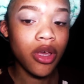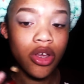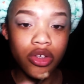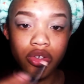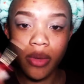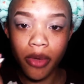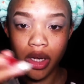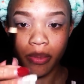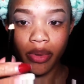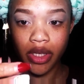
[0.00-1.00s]
So I'm going to
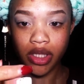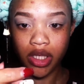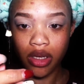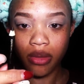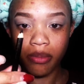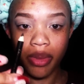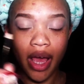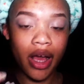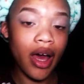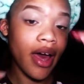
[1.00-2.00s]
put some
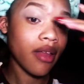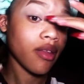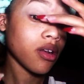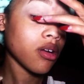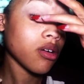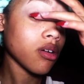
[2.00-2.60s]
black eyeliner